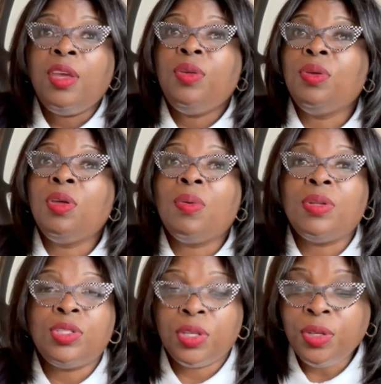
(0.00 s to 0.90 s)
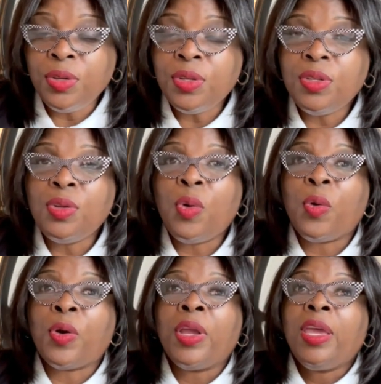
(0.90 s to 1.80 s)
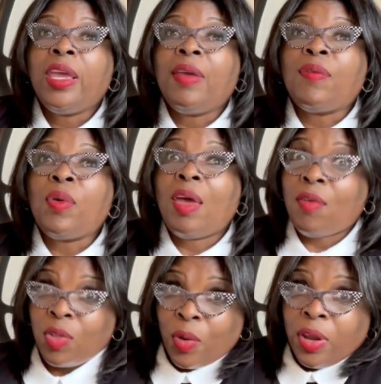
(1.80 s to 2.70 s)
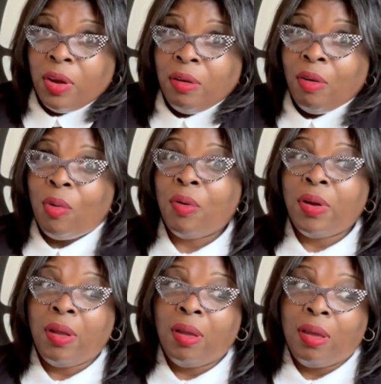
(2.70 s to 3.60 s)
You could go into Google, or if you have a lawyer or